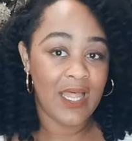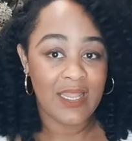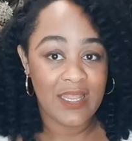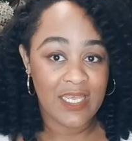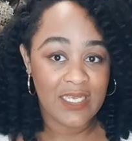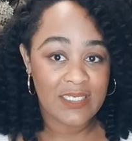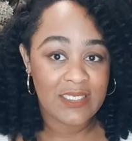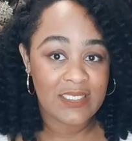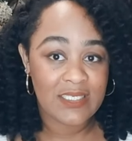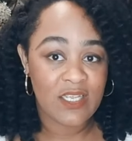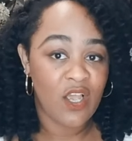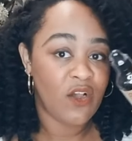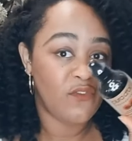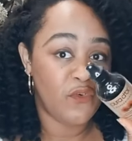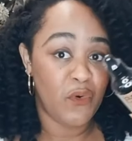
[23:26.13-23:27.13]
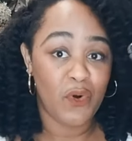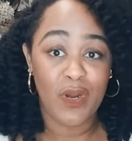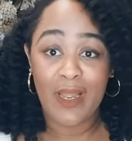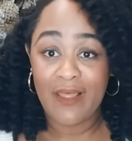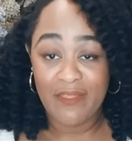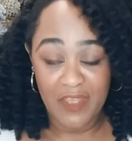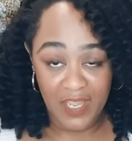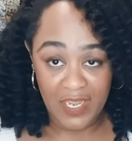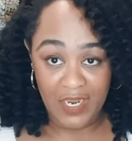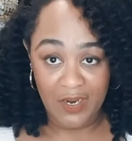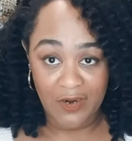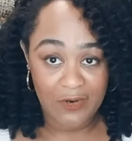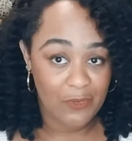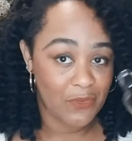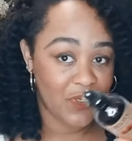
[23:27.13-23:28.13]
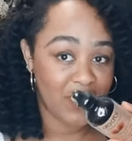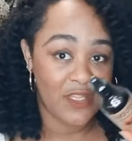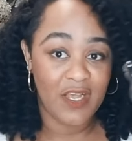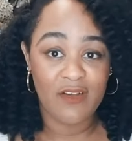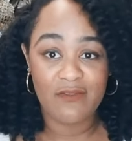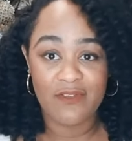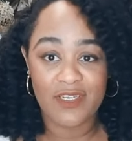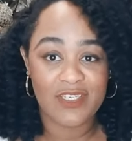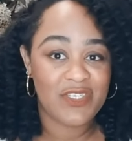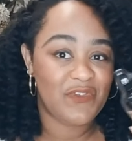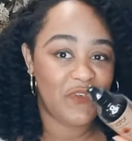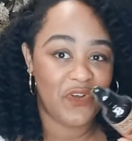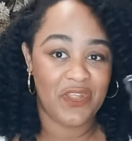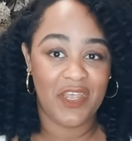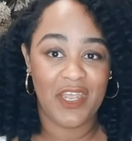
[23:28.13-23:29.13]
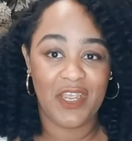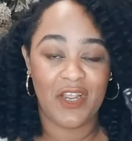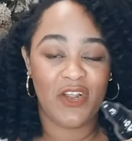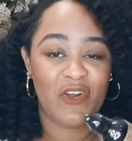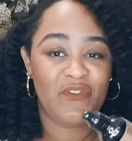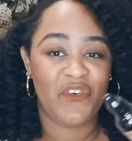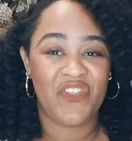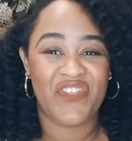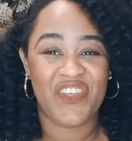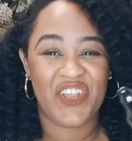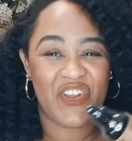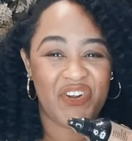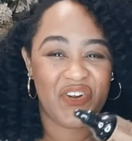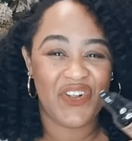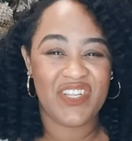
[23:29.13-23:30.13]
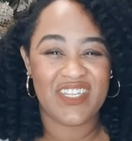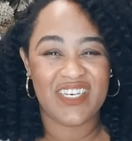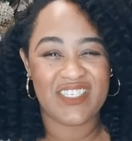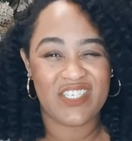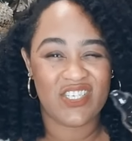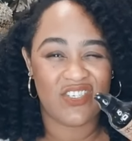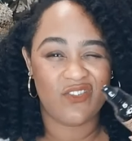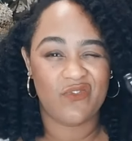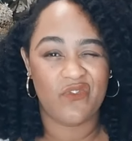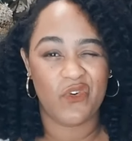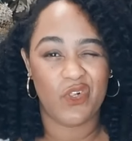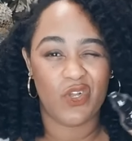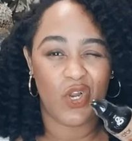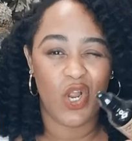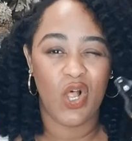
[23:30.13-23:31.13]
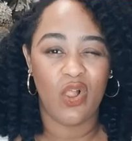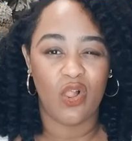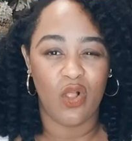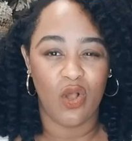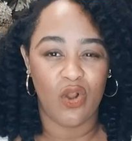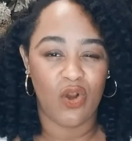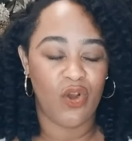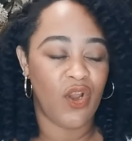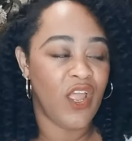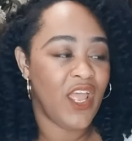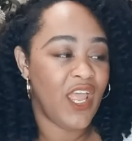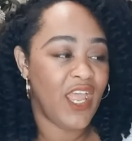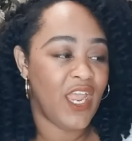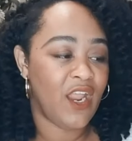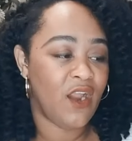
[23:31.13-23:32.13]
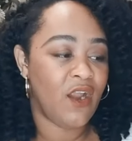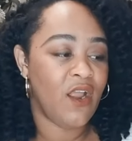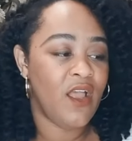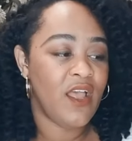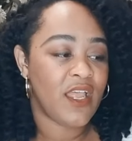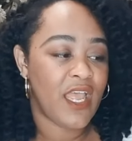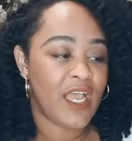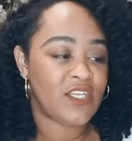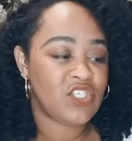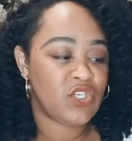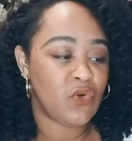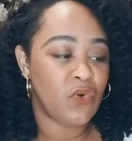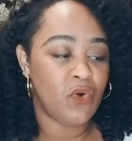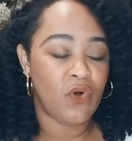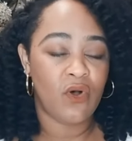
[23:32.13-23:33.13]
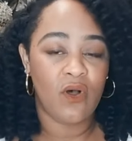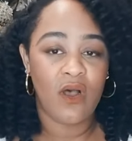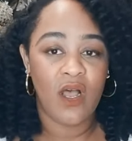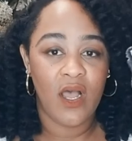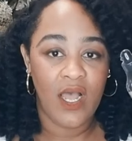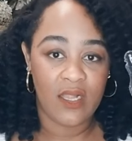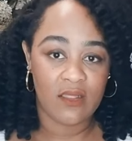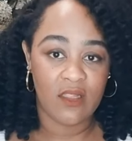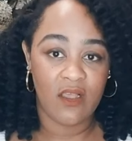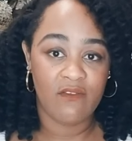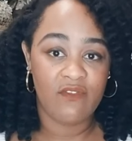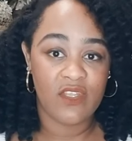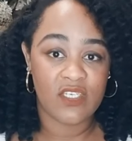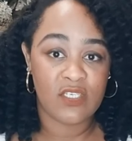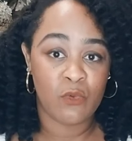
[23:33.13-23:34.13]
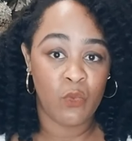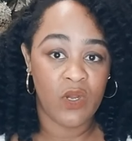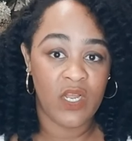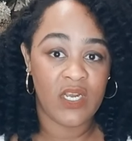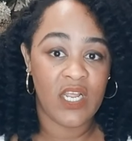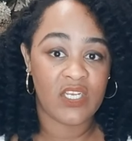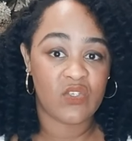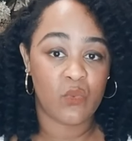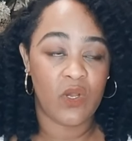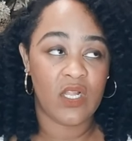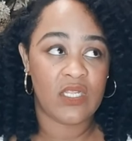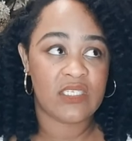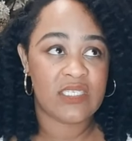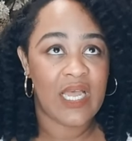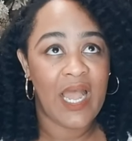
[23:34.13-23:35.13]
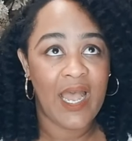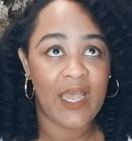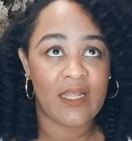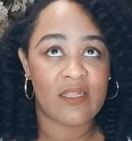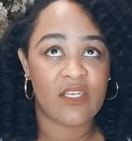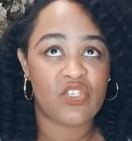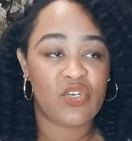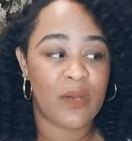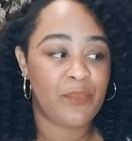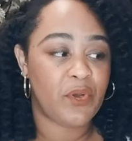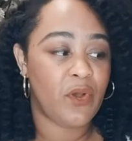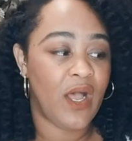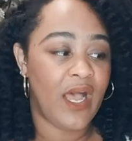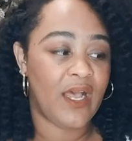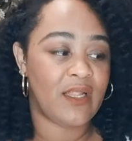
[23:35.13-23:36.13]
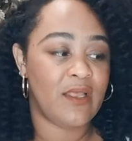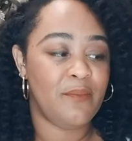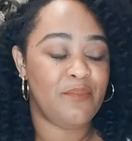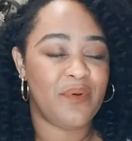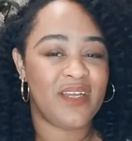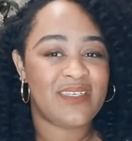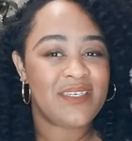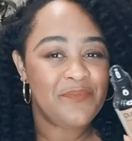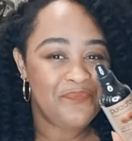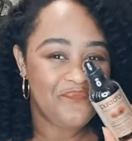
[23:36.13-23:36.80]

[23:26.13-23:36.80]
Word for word: this for the hair. We love this for the hair, for thicker, luscious, fuller, longer hair. Castor oil, I love this one, as well as the island, tropical island, but